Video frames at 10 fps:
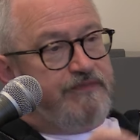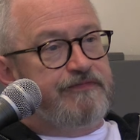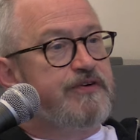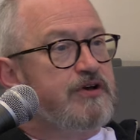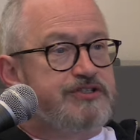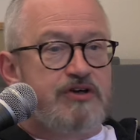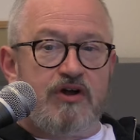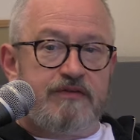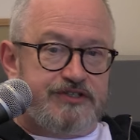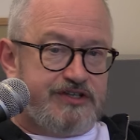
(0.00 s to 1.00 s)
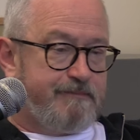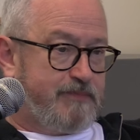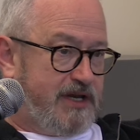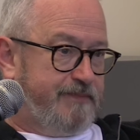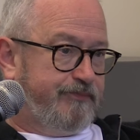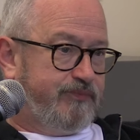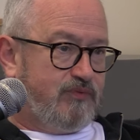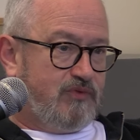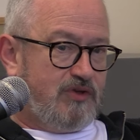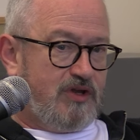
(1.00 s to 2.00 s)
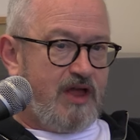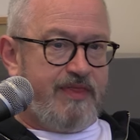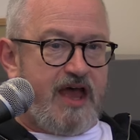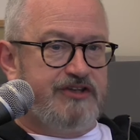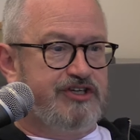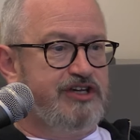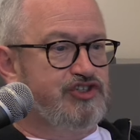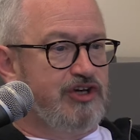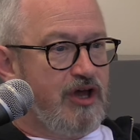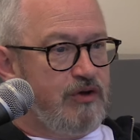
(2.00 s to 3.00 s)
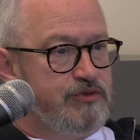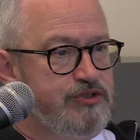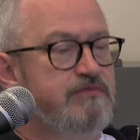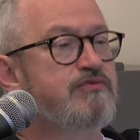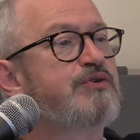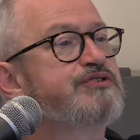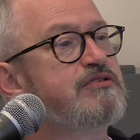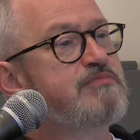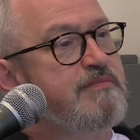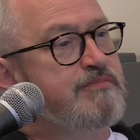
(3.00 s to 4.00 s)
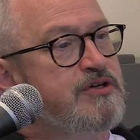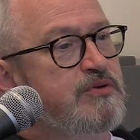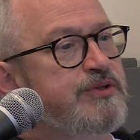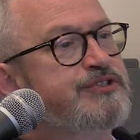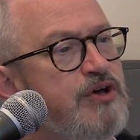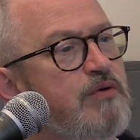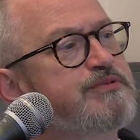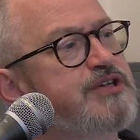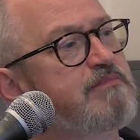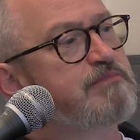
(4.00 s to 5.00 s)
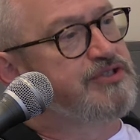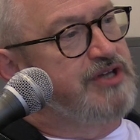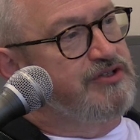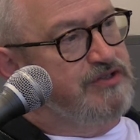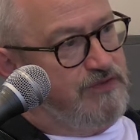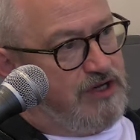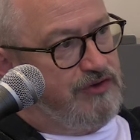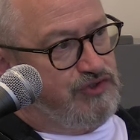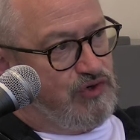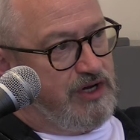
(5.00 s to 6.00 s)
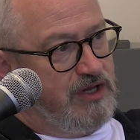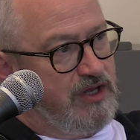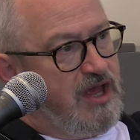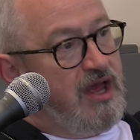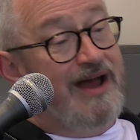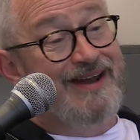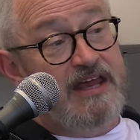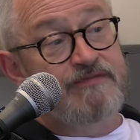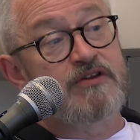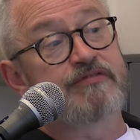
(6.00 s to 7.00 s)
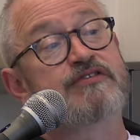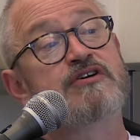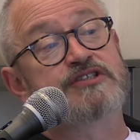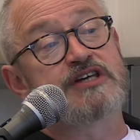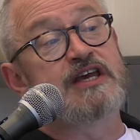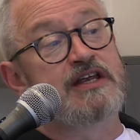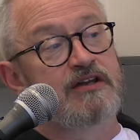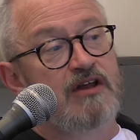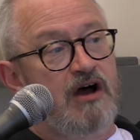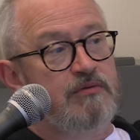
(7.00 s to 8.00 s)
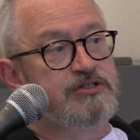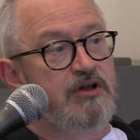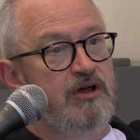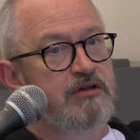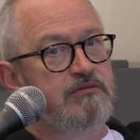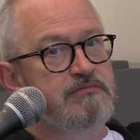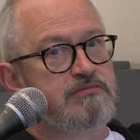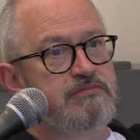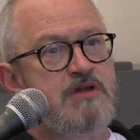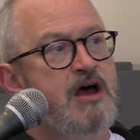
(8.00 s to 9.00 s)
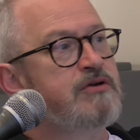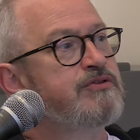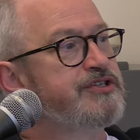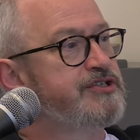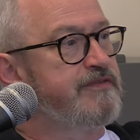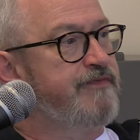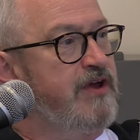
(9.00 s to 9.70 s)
the first kind of assembly and the head teacher goes, You've got to remember you're the top 10% of the country. And even at 13, I was like, no, this is a